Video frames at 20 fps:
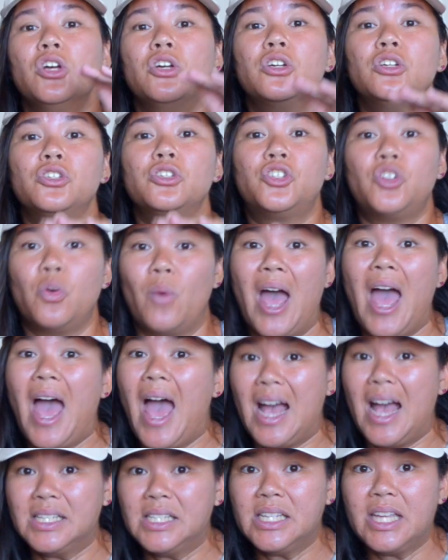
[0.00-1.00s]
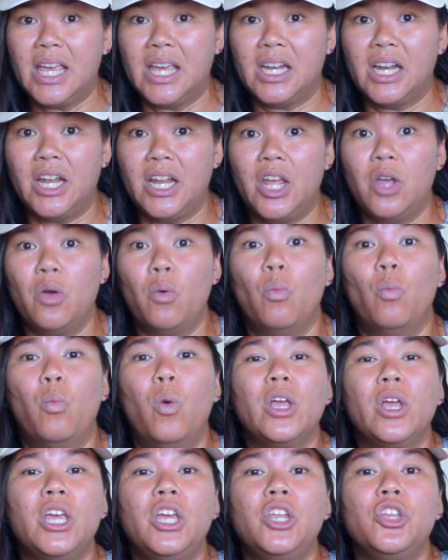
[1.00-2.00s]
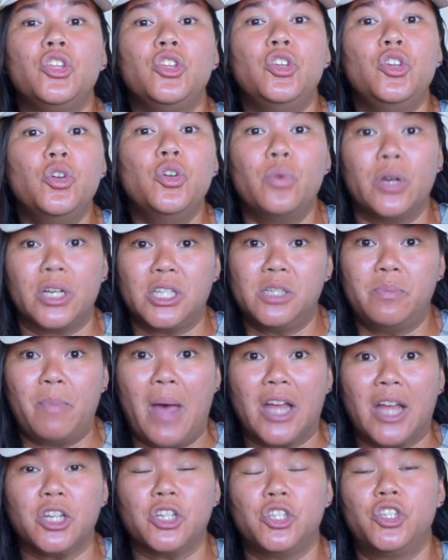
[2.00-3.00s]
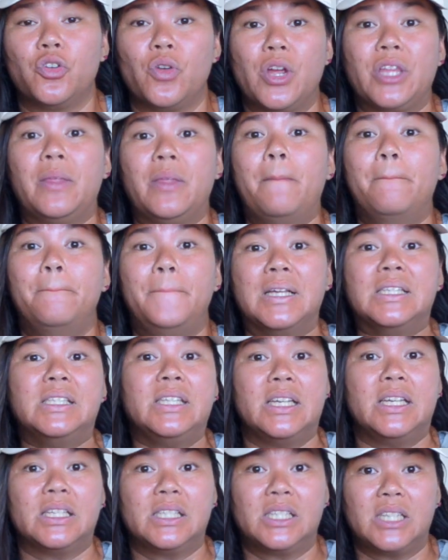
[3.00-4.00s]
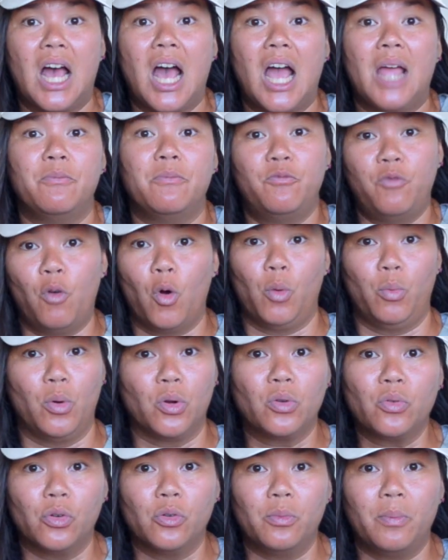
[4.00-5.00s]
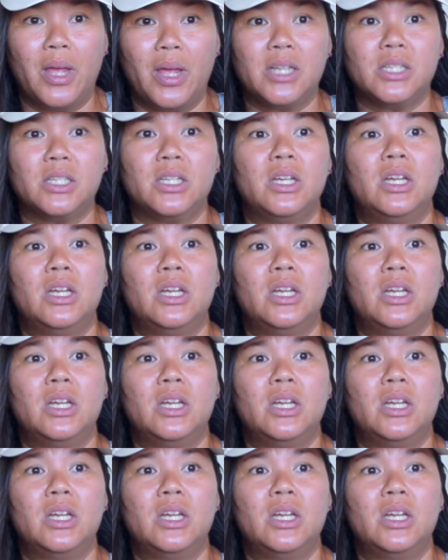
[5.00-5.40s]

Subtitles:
So as a candidate, what can you expect during the busiest time for recruitment?